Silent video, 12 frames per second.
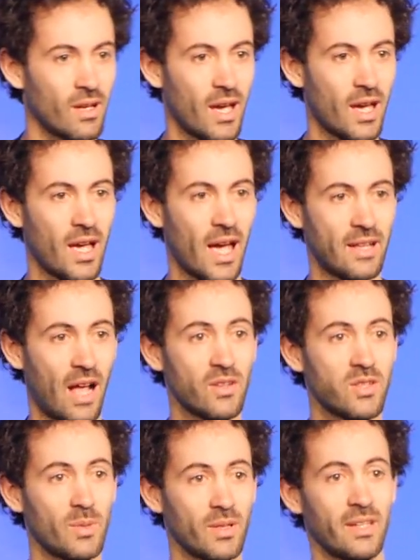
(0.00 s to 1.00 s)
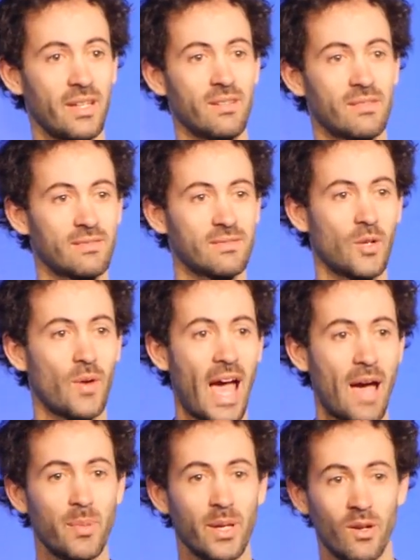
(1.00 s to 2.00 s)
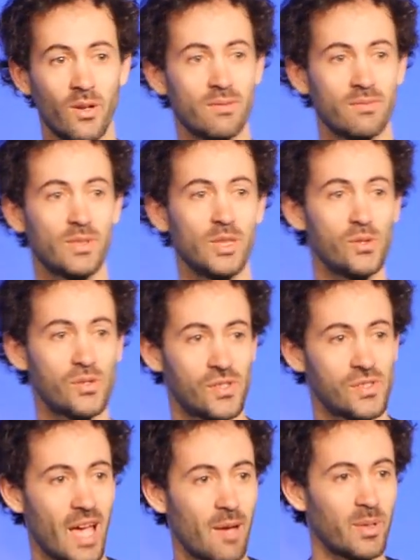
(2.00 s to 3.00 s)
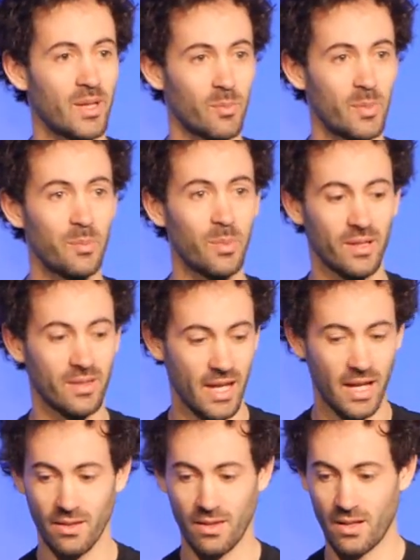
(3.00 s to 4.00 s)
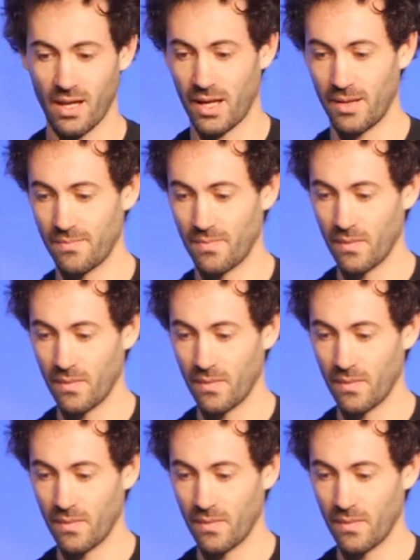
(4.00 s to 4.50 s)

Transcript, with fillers: uh, and ultimately you know, happier users, happier people at the end of the day.